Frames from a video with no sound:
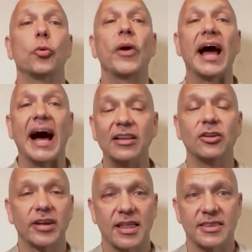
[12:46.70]
way I
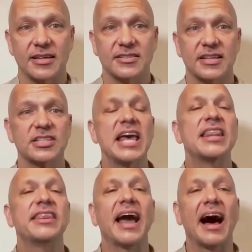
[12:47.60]
look at this is the